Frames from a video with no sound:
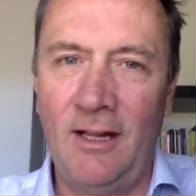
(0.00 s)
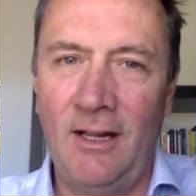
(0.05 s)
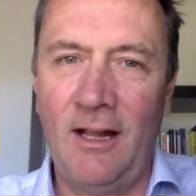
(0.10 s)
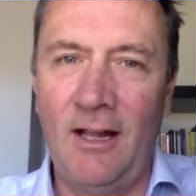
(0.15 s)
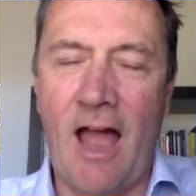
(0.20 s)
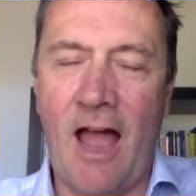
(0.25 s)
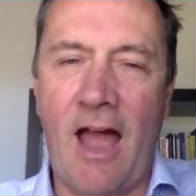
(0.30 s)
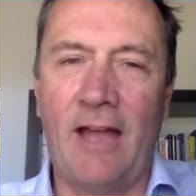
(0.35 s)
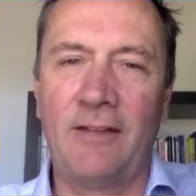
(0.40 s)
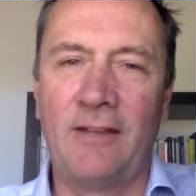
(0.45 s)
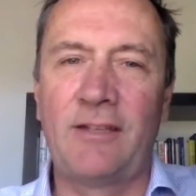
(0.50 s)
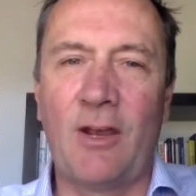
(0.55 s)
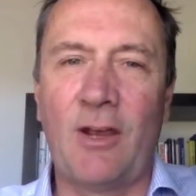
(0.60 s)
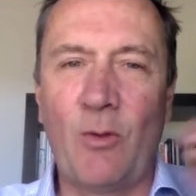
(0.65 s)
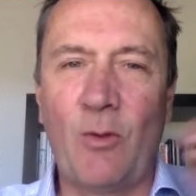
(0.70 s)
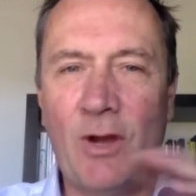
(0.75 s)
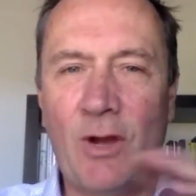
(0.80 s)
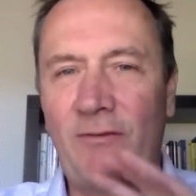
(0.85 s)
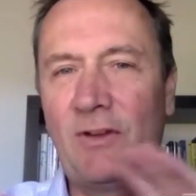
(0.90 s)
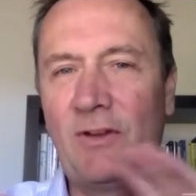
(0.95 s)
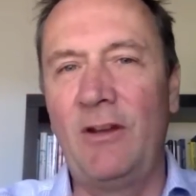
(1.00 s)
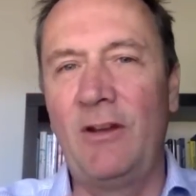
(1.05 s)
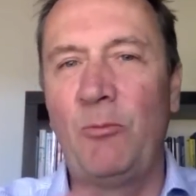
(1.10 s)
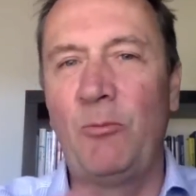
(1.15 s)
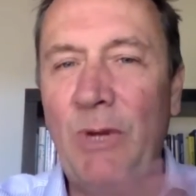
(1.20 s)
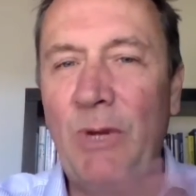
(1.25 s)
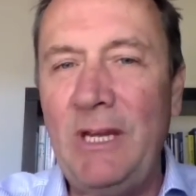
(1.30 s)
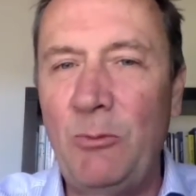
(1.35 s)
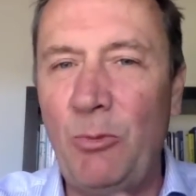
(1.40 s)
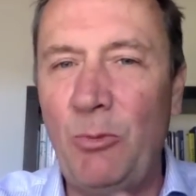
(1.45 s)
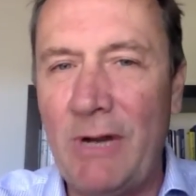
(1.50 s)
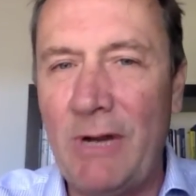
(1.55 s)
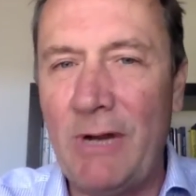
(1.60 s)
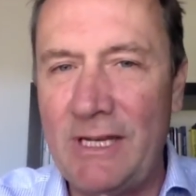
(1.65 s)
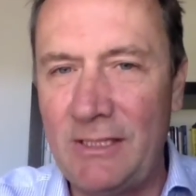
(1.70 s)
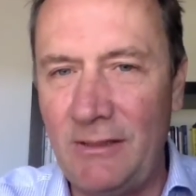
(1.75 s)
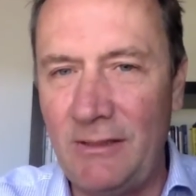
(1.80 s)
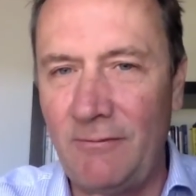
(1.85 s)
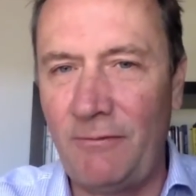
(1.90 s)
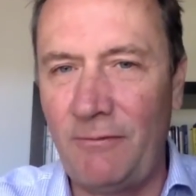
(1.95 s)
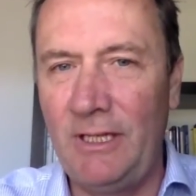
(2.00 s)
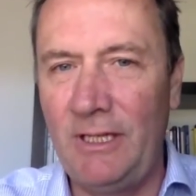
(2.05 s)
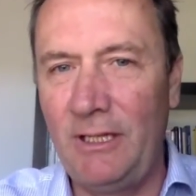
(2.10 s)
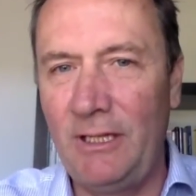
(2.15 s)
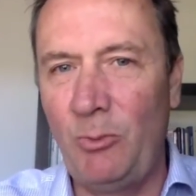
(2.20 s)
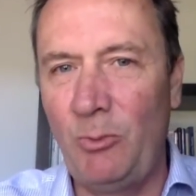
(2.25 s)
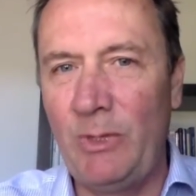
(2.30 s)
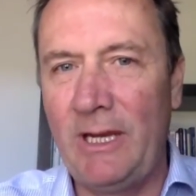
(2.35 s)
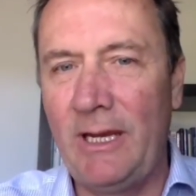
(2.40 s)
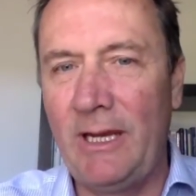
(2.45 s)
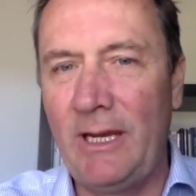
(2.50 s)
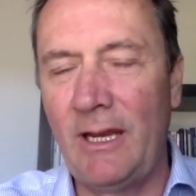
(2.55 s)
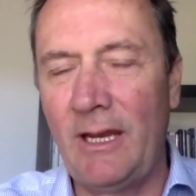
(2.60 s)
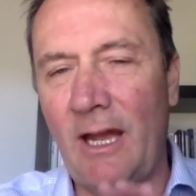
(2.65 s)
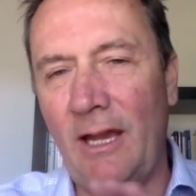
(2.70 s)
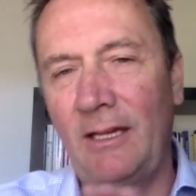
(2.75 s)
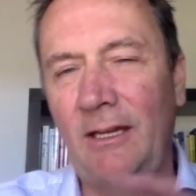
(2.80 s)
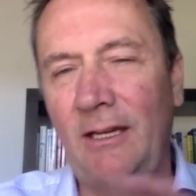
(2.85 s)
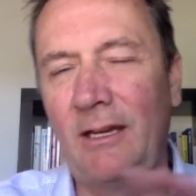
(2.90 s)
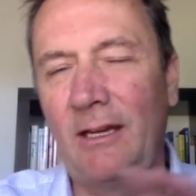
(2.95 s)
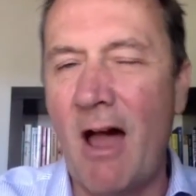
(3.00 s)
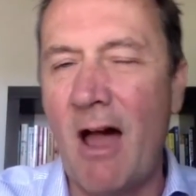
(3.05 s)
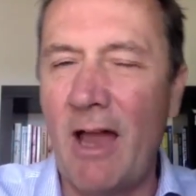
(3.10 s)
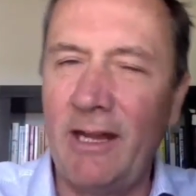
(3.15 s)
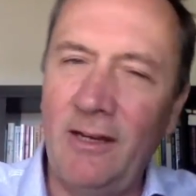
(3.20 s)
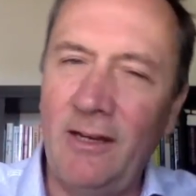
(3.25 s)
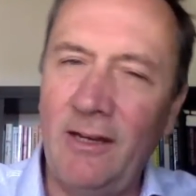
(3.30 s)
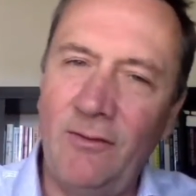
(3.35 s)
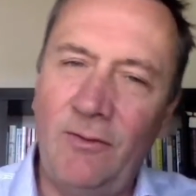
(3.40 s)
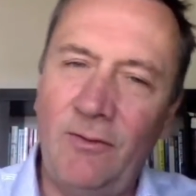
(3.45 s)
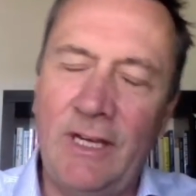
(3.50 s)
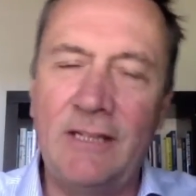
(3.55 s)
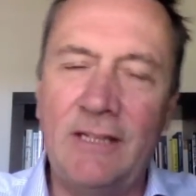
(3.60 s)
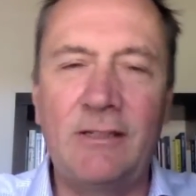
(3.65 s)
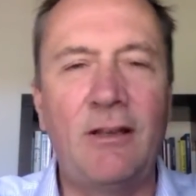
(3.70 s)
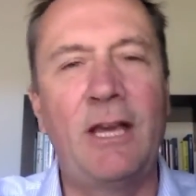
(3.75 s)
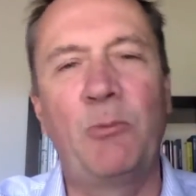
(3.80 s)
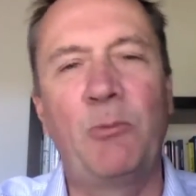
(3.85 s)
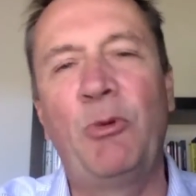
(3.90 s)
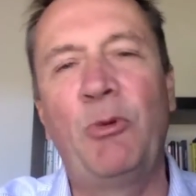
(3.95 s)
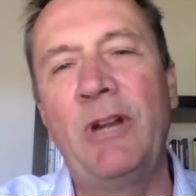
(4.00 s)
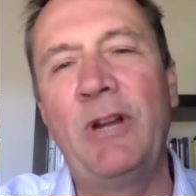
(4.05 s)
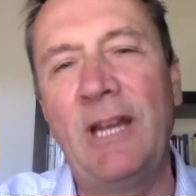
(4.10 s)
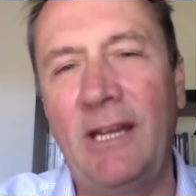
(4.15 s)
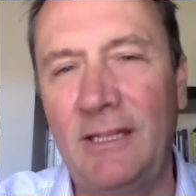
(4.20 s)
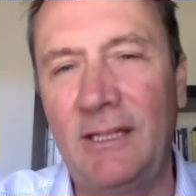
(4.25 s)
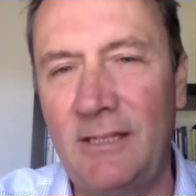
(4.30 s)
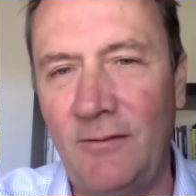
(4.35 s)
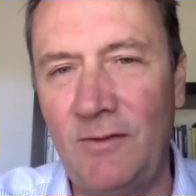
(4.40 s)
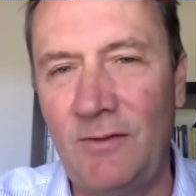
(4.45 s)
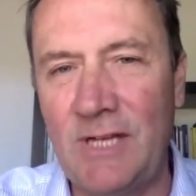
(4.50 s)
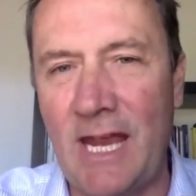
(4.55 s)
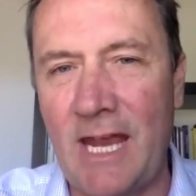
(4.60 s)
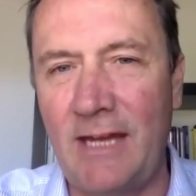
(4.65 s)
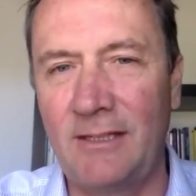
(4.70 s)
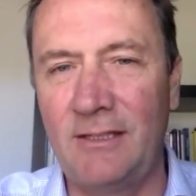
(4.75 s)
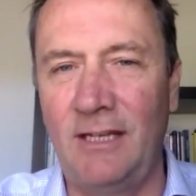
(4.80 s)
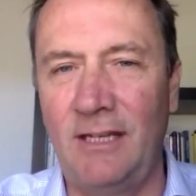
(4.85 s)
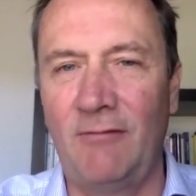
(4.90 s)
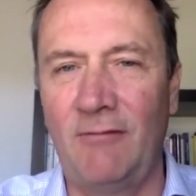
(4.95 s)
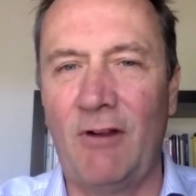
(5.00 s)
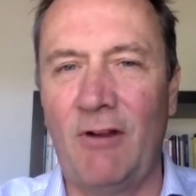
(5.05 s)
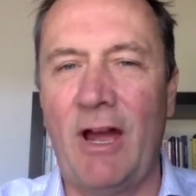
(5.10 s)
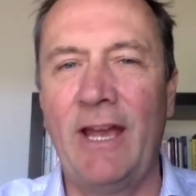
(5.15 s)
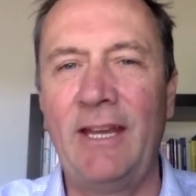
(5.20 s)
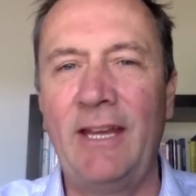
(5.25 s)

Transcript: And so I've kind of been present for a little bit. It's like predictive texting, right?